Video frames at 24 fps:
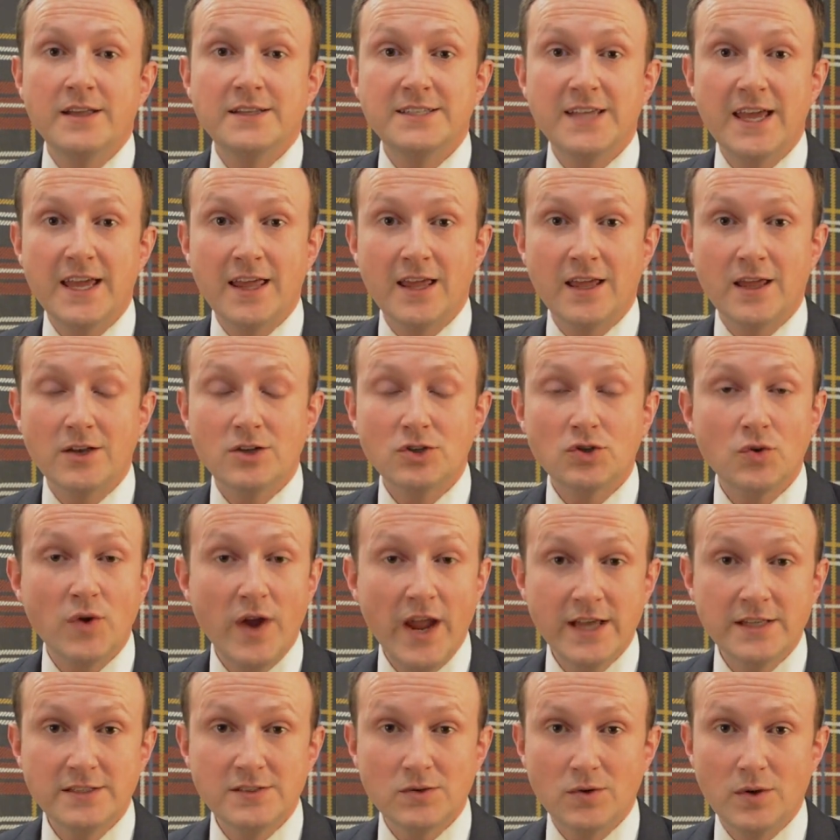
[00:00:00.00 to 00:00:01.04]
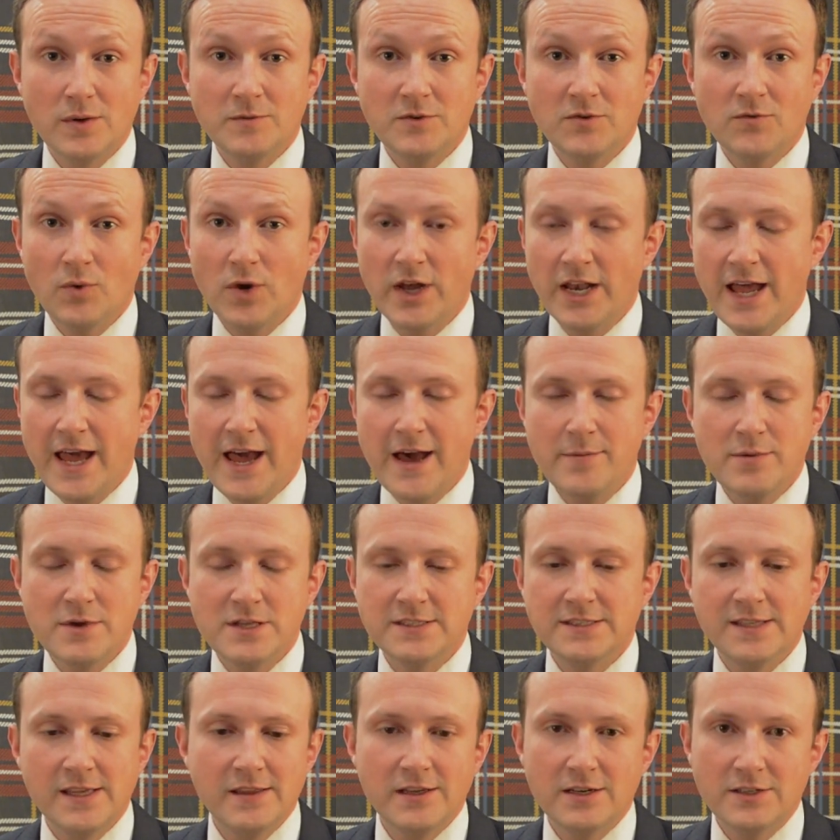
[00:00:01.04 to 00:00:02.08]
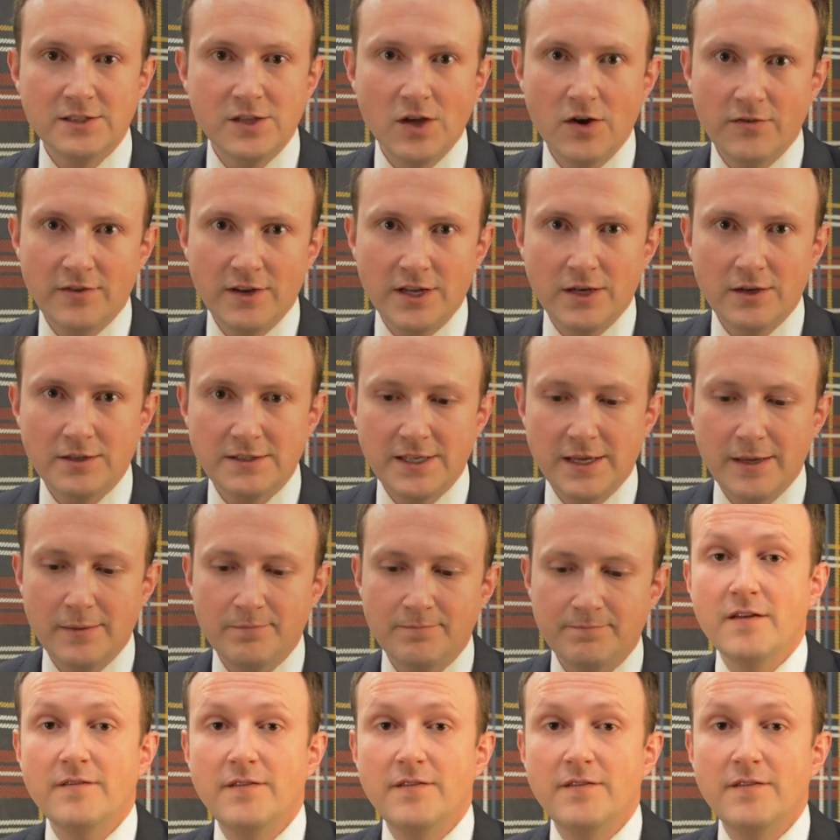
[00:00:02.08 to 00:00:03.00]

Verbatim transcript: taking a transcript of what happens, and there's no videotape.